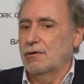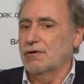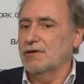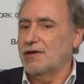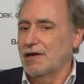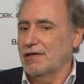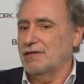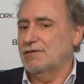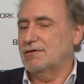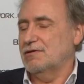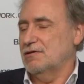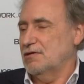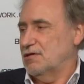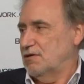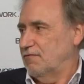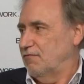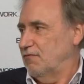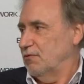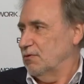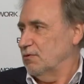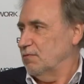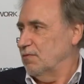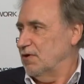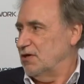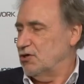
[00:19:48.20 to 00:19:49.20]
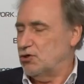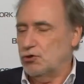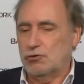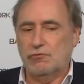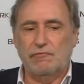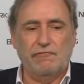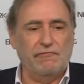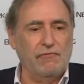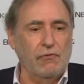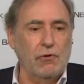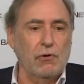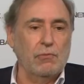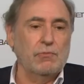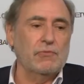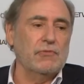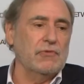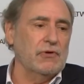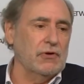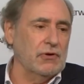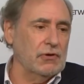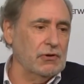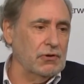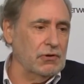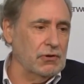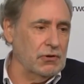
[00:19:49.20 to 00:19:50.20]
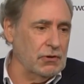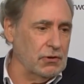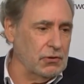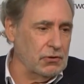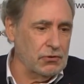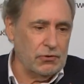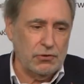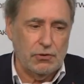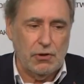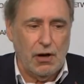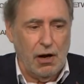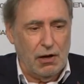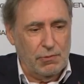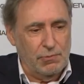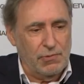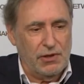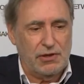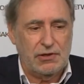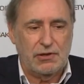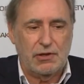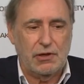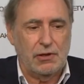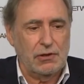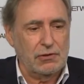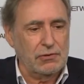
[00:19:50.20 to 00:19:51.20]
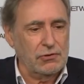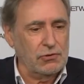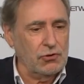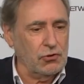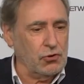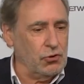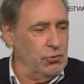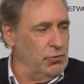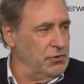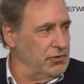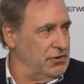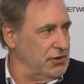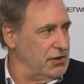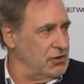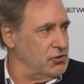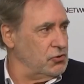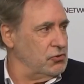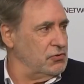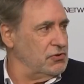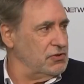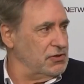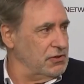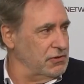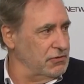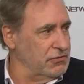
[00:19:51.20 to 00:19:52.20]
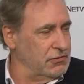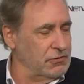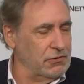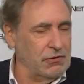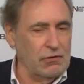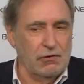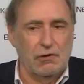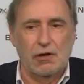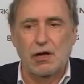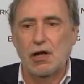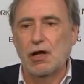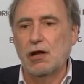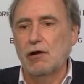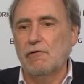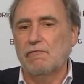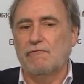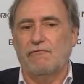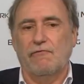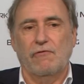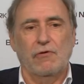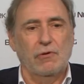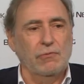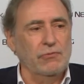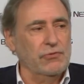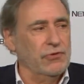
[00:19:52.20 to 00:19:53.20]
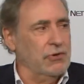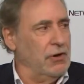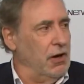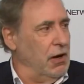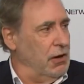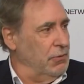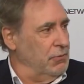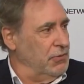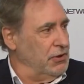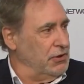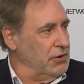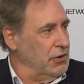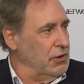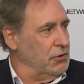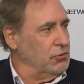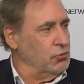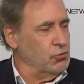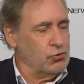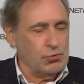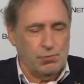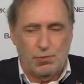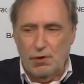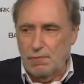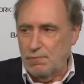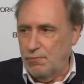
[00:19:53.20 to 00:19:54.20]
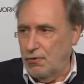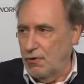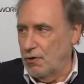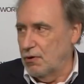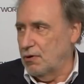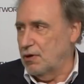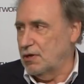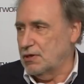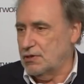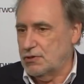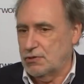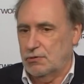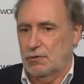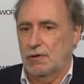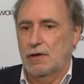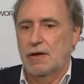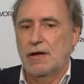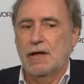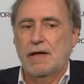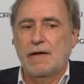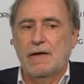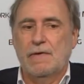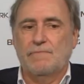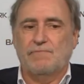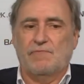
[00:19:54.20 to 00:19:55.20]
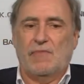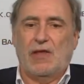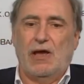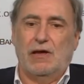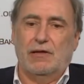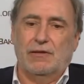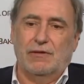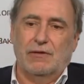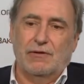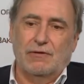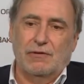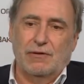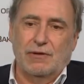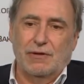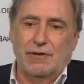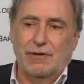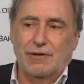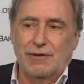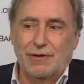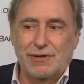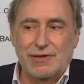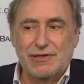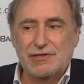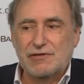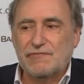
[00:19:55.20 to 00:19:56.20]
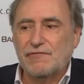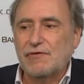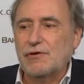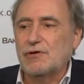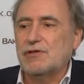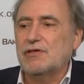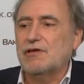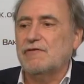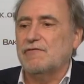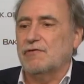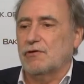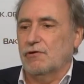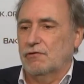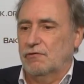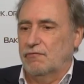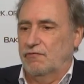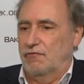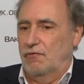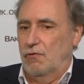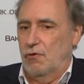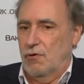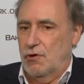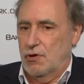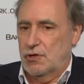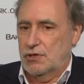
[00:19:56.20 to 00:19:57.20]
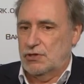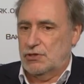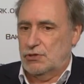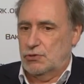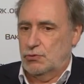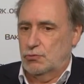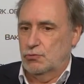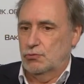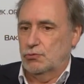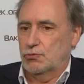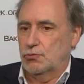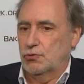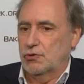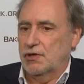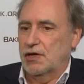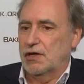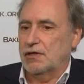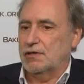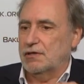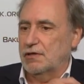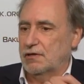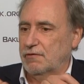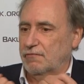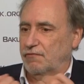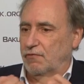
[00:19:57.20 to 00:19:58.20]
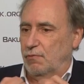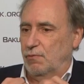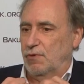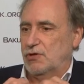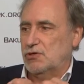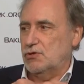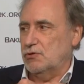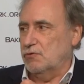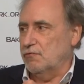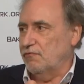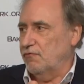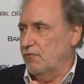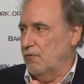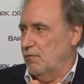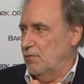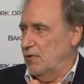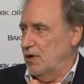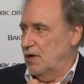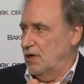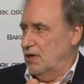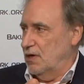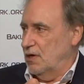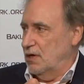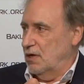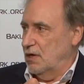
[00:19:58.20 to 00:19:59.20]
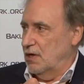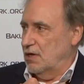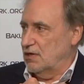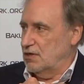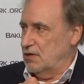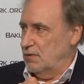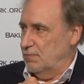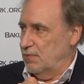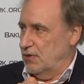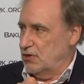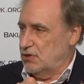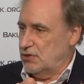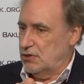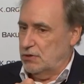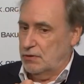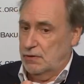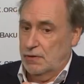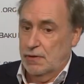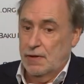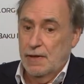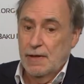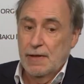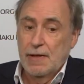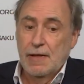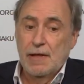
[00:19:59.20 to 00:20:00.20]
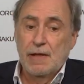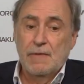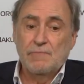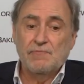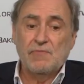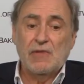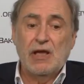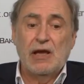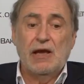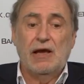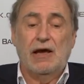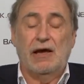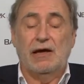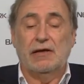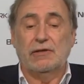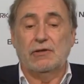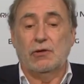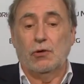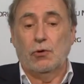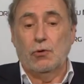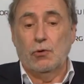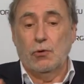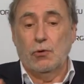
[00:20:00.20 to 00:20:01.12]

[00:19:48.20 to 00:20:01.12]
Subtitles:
get this information from the Armenian Documentation Center, from the Armenian newspaper, and so. and it's very difficult for us to get information from Azerbaijan. And